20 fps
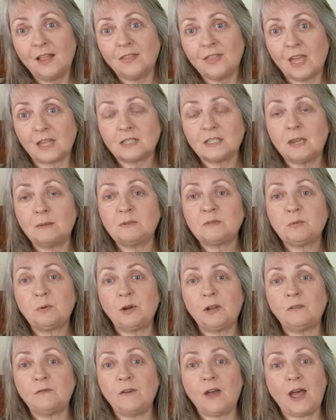That seems
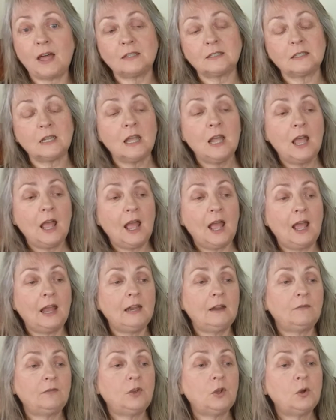pretty fast.
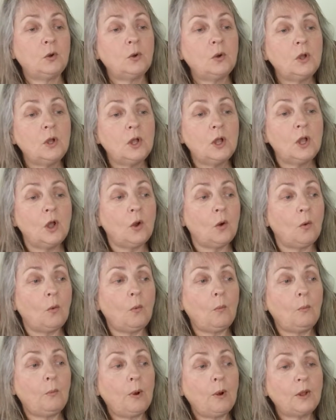And if you
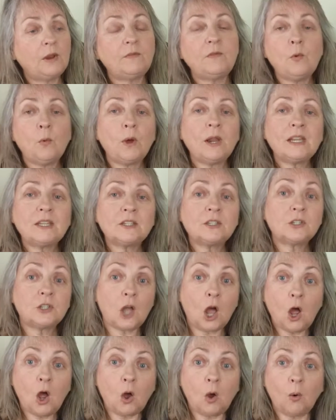want to
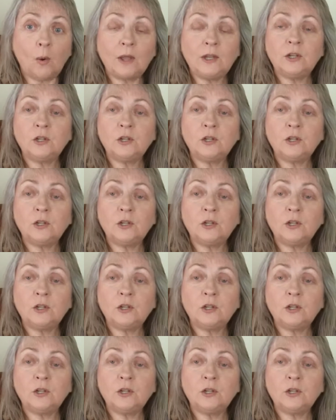sew